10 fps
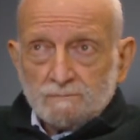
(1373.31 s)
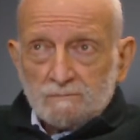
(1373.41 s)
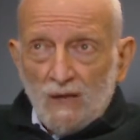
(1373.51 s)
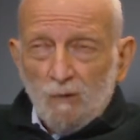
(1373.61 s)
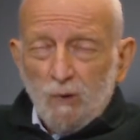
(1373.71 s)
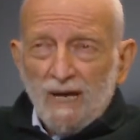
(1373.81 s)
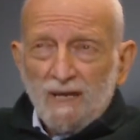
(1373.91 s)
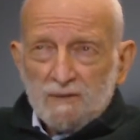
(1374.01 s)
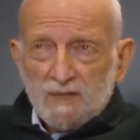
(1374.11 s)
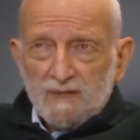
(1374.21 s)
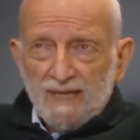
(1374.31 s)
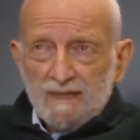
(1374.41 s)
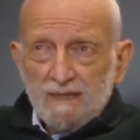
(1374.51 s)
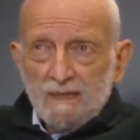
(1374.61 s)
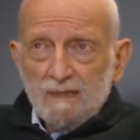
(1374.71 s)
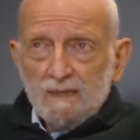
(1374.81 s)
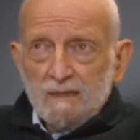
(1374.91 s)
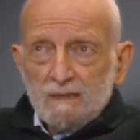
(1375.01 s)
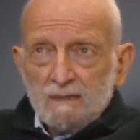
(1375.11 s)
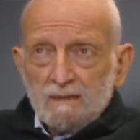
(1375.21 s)
And why is it that
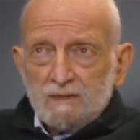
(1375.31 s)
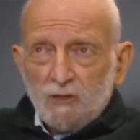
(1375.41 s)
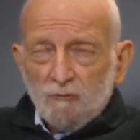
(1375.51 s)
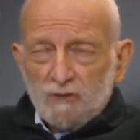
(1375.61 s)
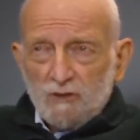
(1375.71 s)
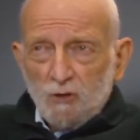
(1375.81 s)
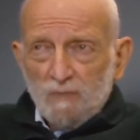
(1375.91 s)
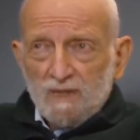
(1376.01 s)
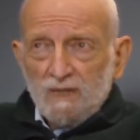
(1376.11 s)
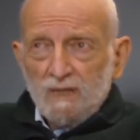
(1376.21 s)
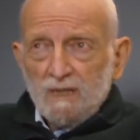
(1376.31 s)
different human